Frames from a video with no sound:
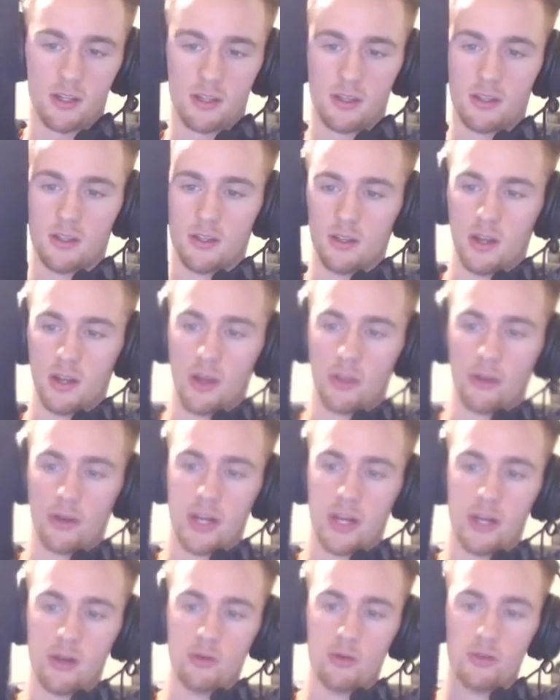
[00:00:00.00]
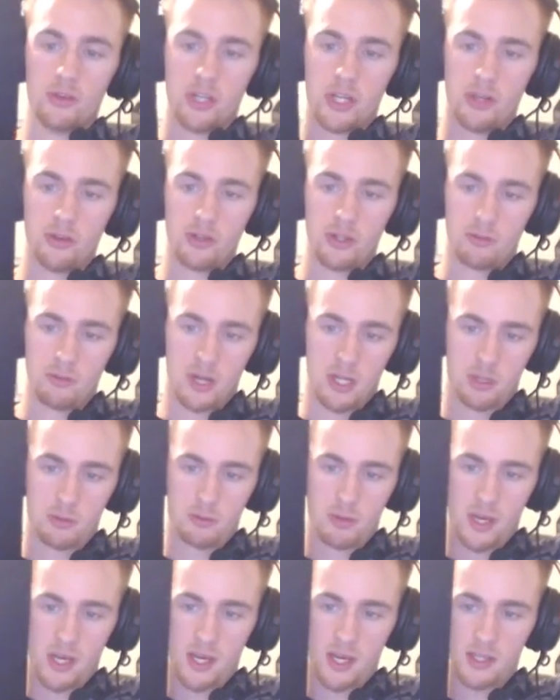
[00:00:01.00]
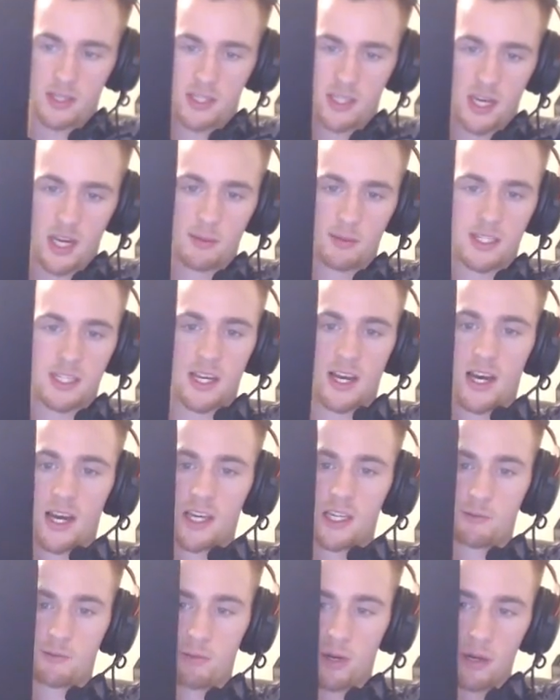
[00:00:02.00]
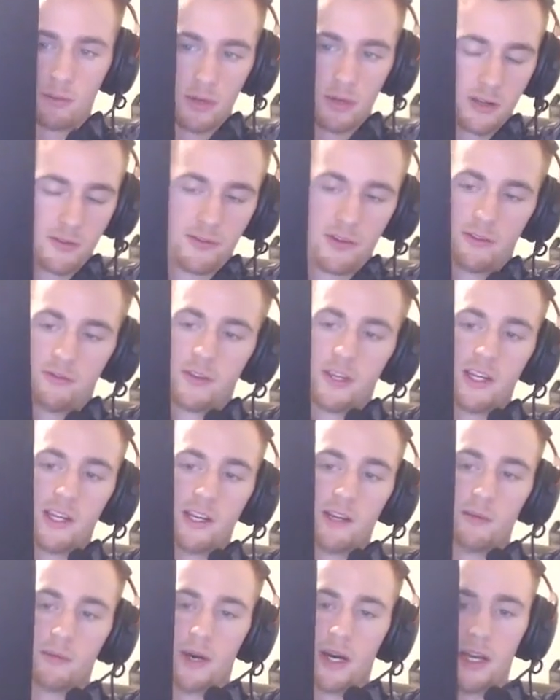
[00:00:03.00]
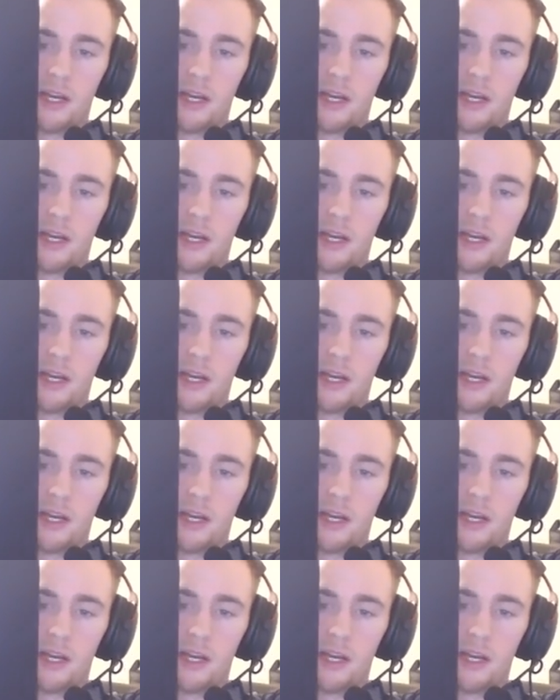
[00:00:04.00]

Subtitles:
another huge mousepad, same size, pretty much 15 by